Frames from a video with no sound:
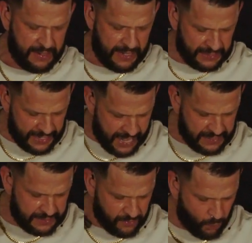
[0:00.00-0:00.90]
and
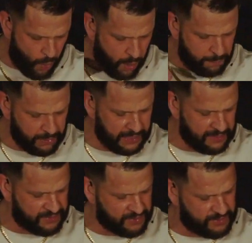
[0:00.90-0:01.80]
landing in the wrong
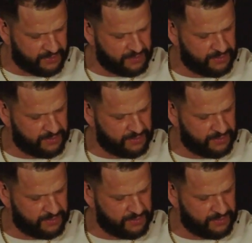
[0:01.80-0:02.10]
place.